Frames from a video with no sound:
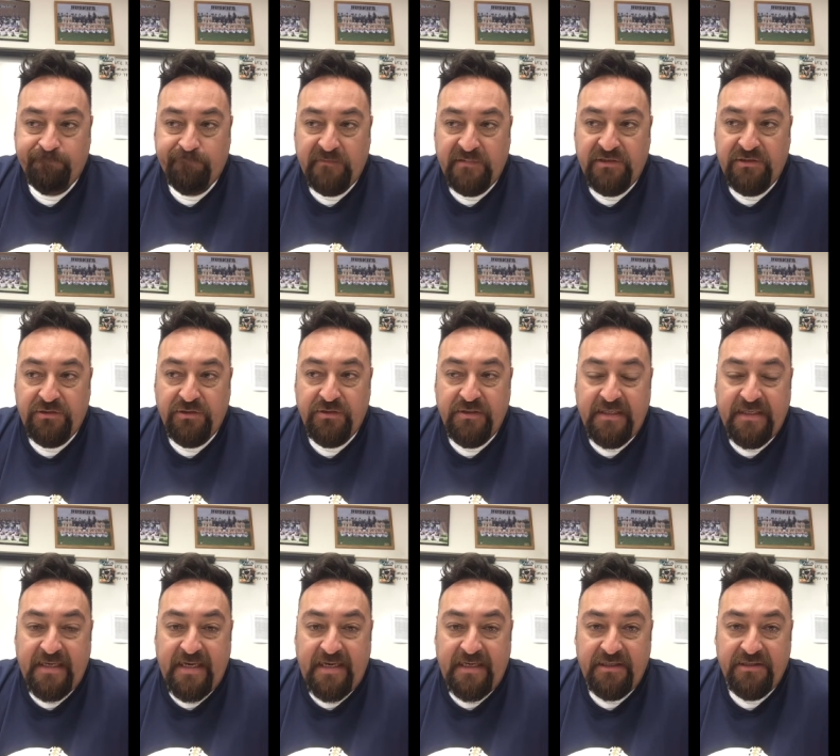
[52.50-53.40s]
student
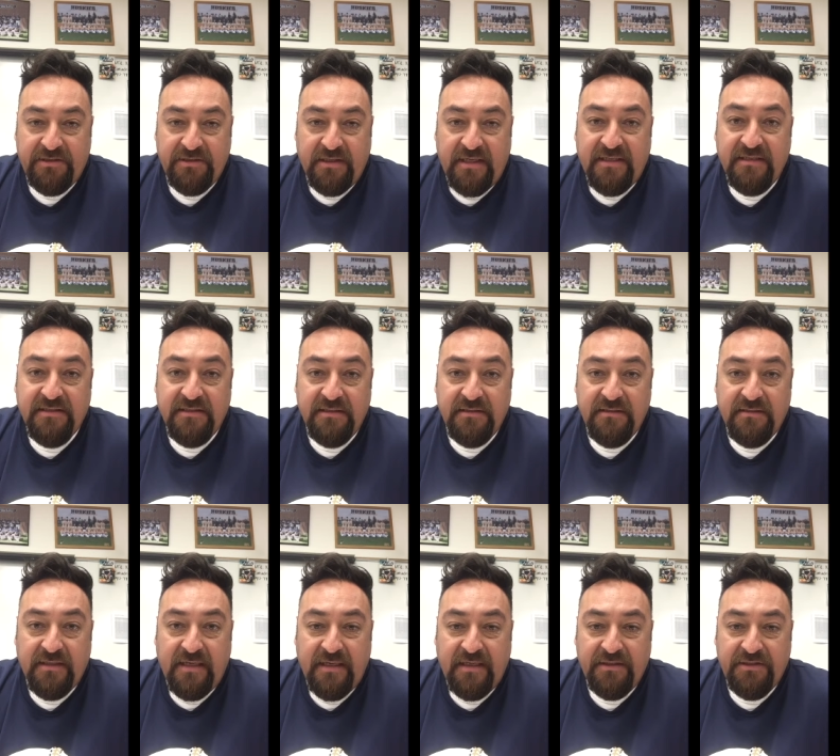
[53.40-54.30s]
engaged lessons,
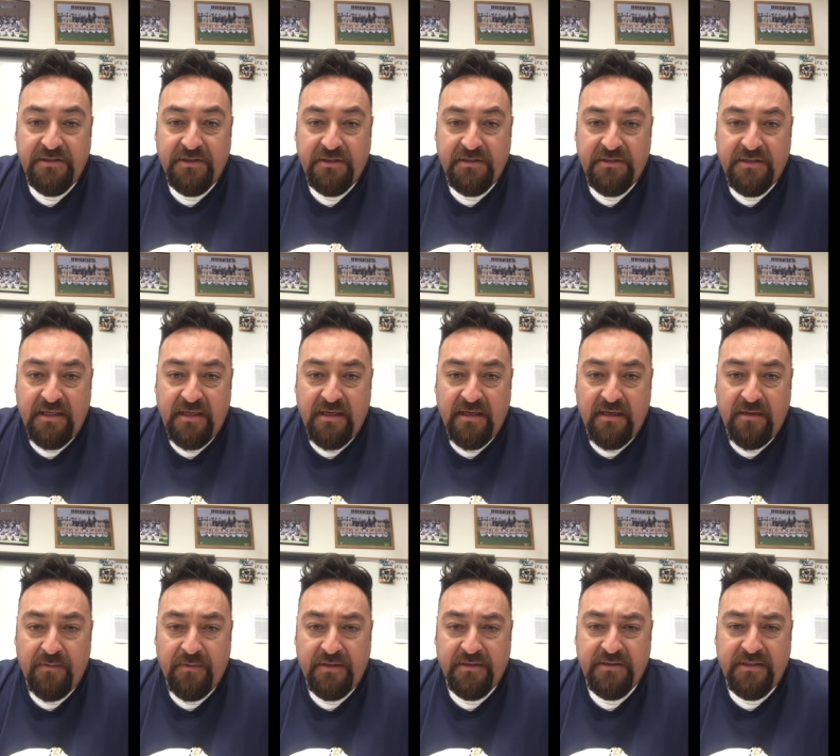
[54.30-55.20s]
I guess you could say,
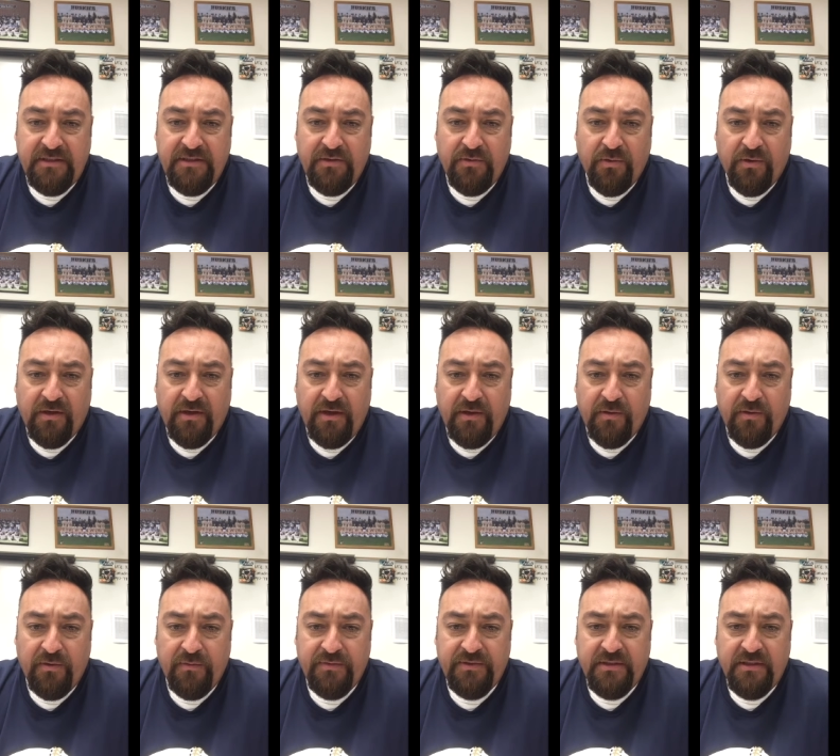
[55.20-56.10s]
because they do work in
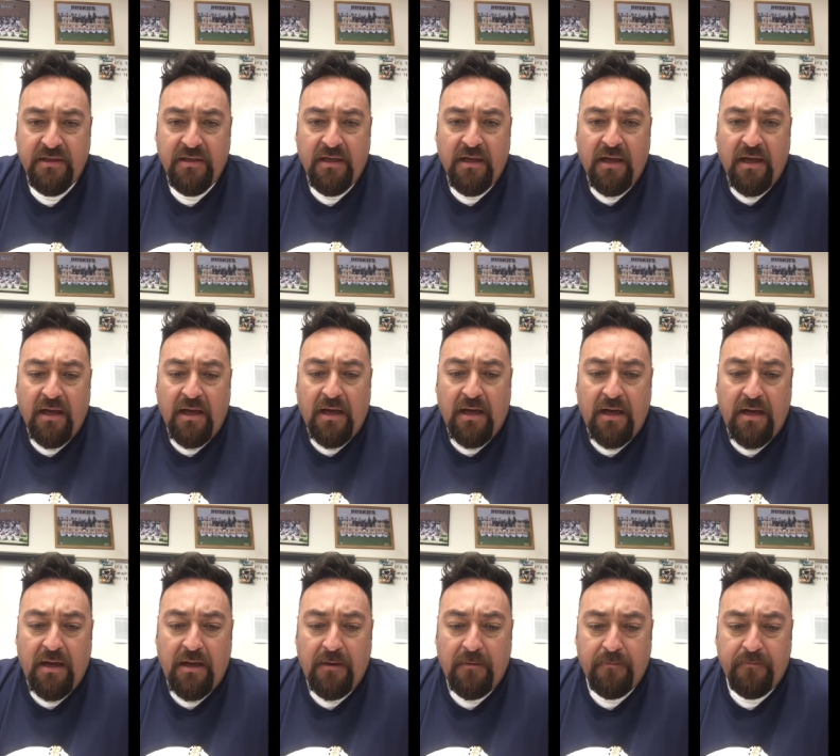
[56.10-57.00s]
groups,
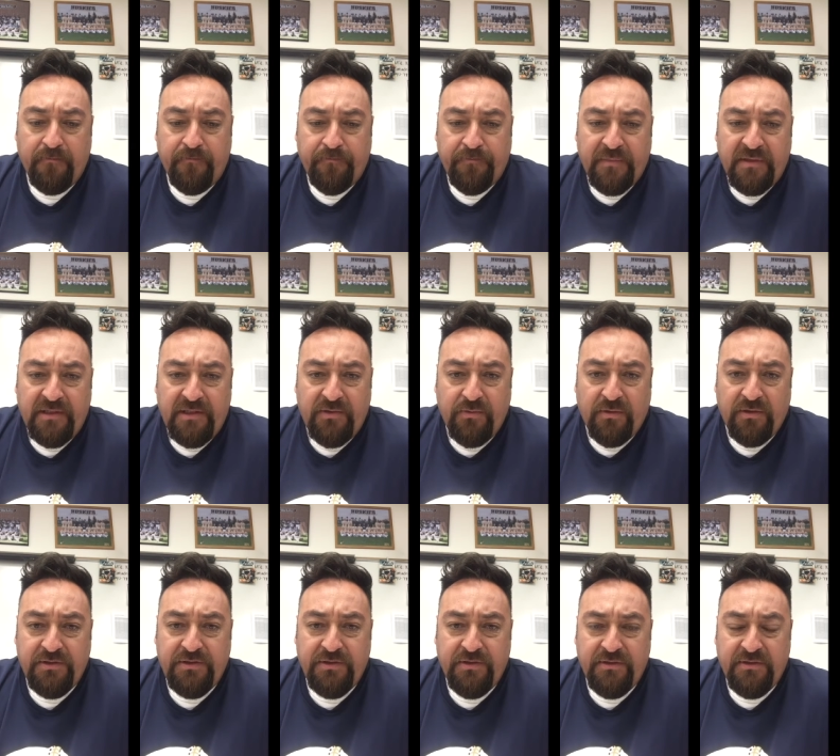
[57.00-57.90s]
to where
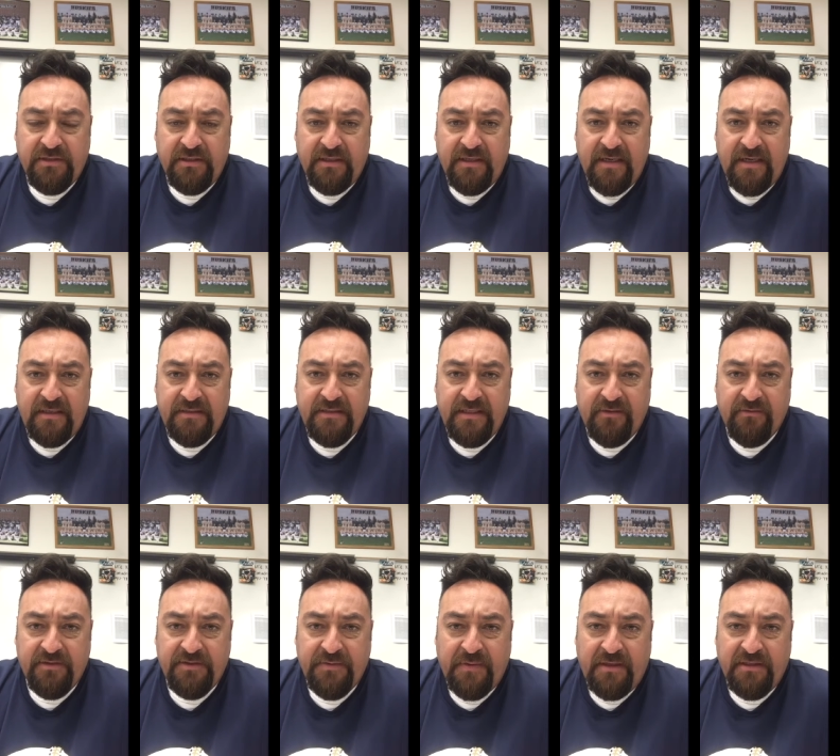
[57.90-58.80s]
students can kind of take
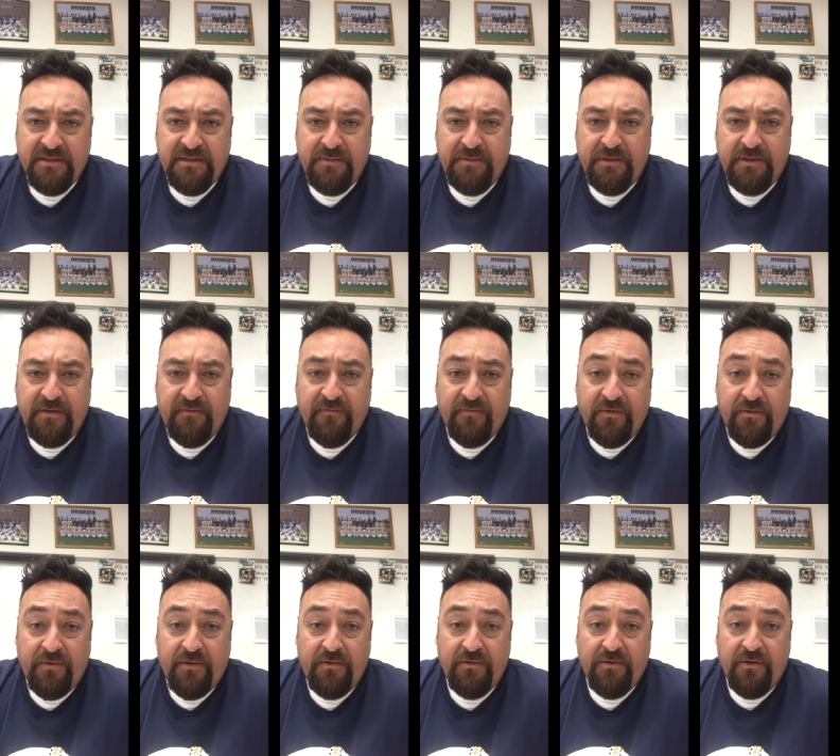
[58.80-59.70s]
responsibility for
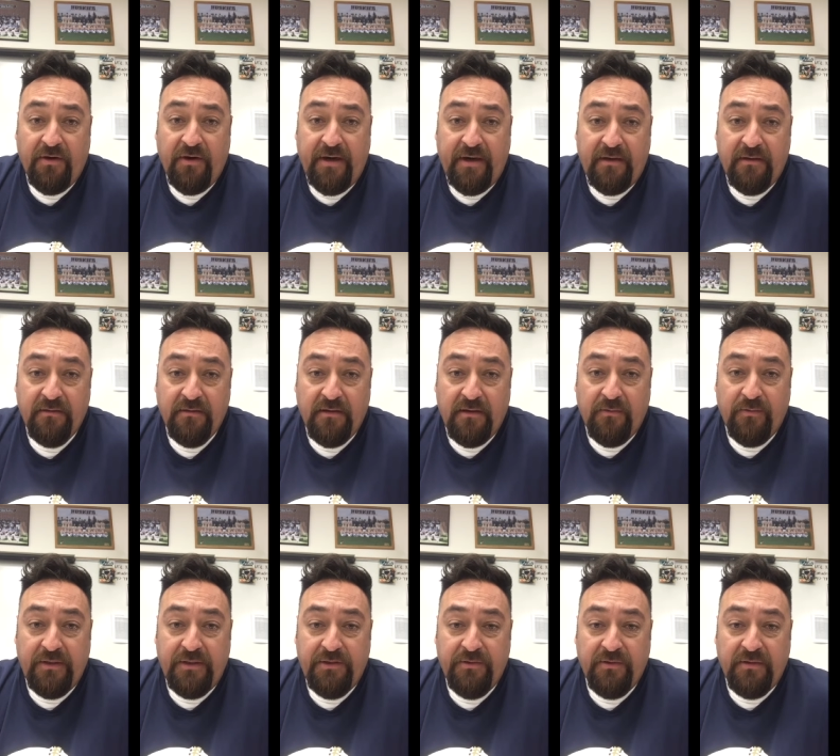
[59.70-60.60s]
their own learning.
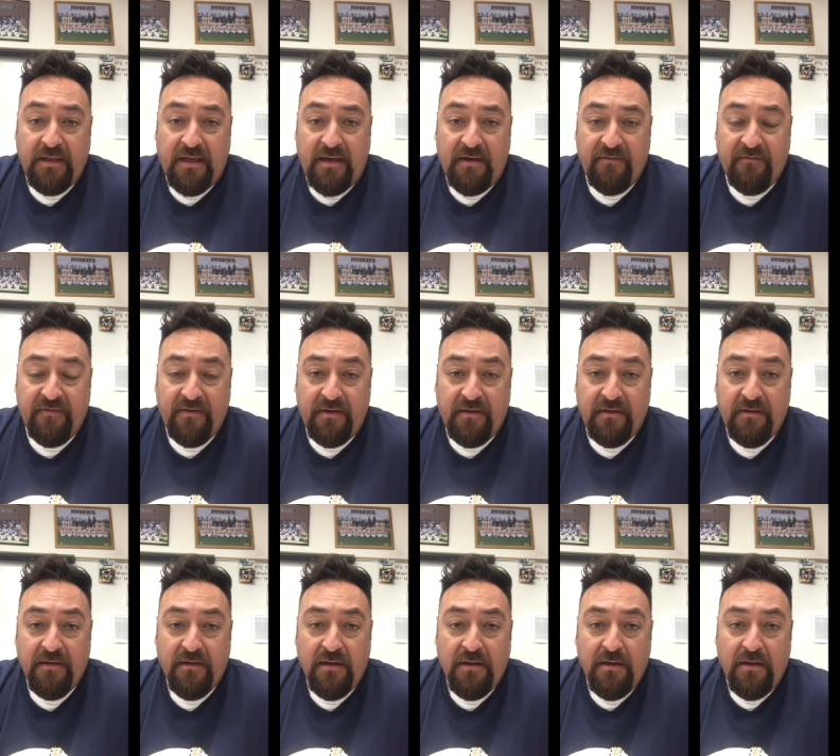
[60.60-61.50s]
We do a lot of
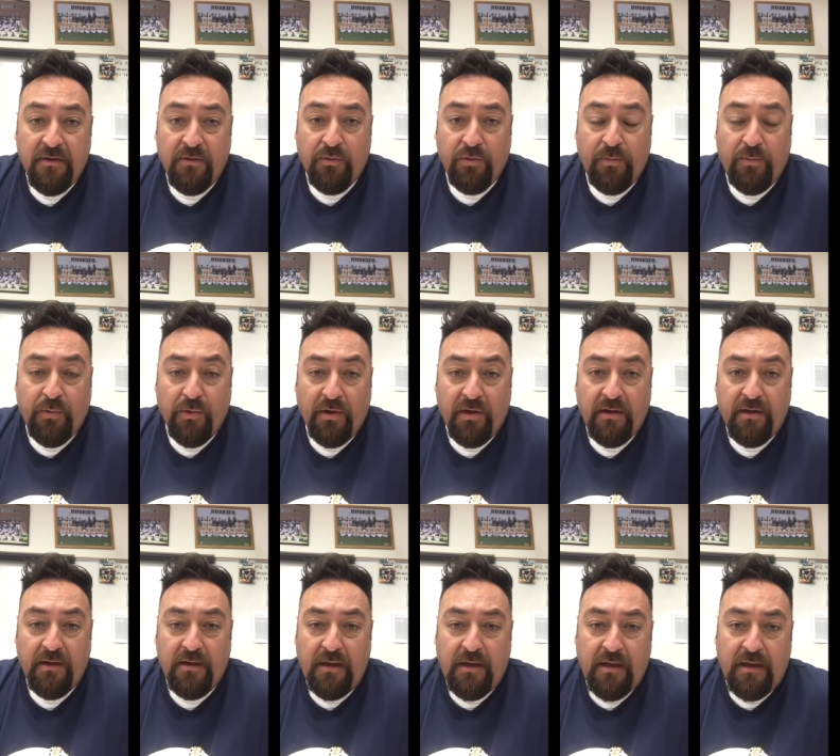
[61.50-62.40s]
group
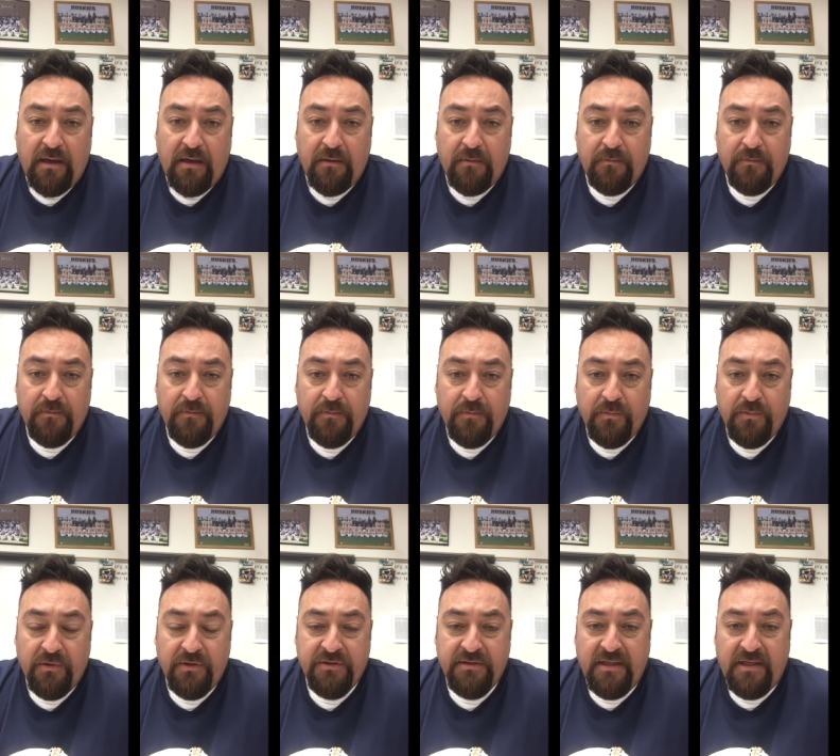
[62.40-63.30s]
work where
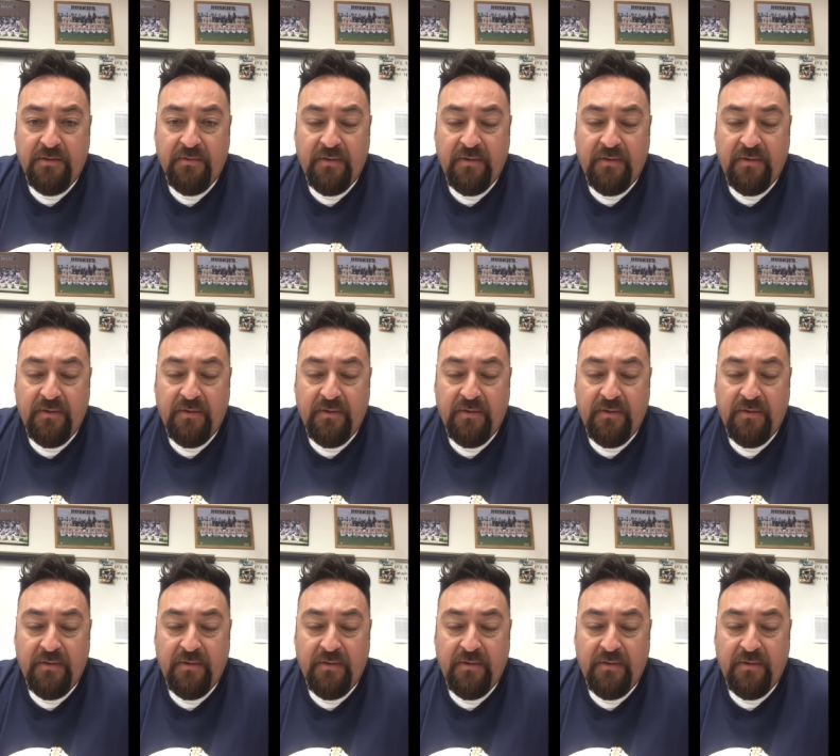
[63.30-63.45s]
there's a lot of